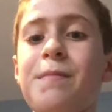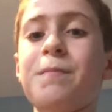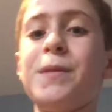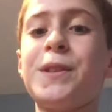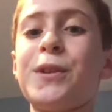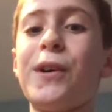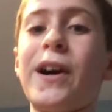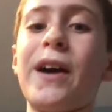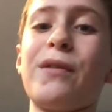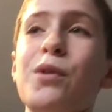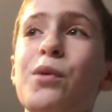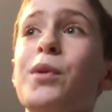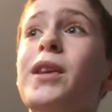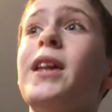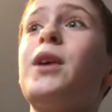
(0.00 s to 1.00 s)
So I have a
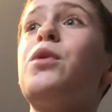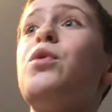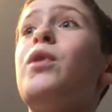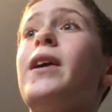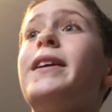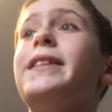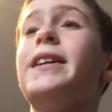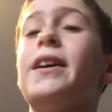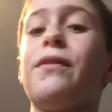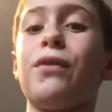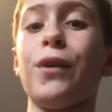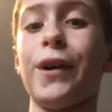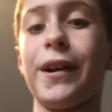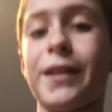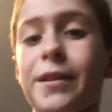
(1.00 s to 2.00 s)
really cool idea
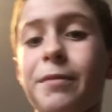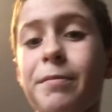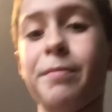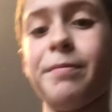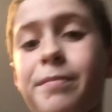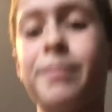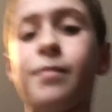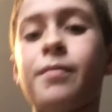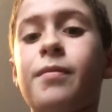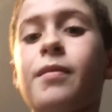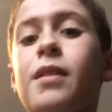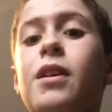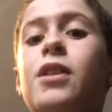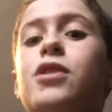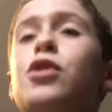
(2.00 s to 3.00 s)
for it.
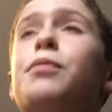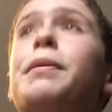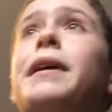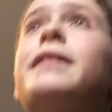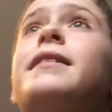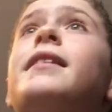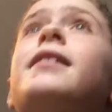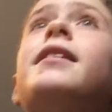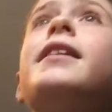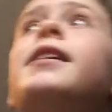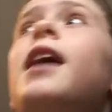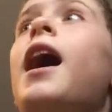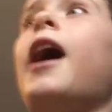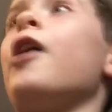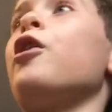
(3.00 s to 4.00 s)
So basically
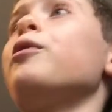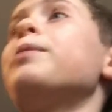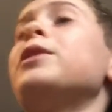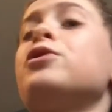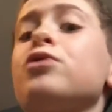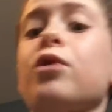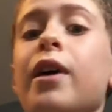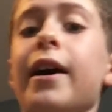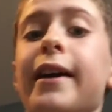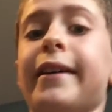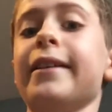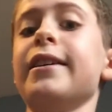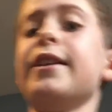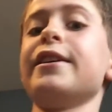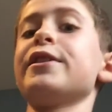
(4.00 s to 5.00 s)
I will be trying
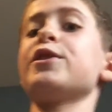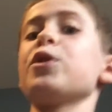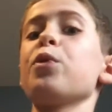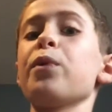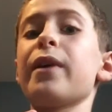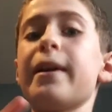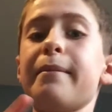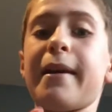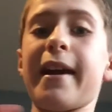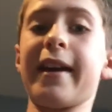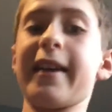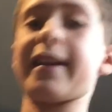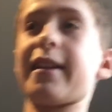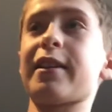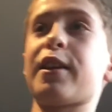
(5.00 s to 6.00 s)
to
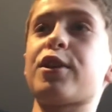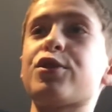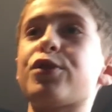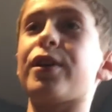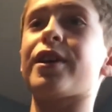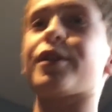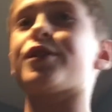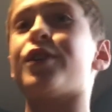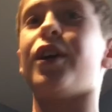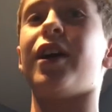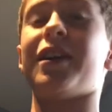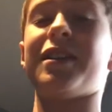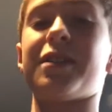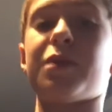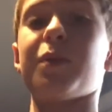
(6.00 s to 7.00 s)
remake the trick
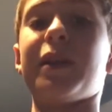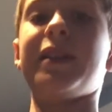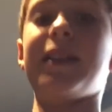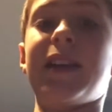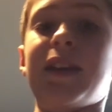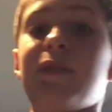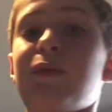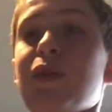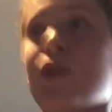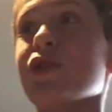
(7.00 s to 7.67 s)
shots we did for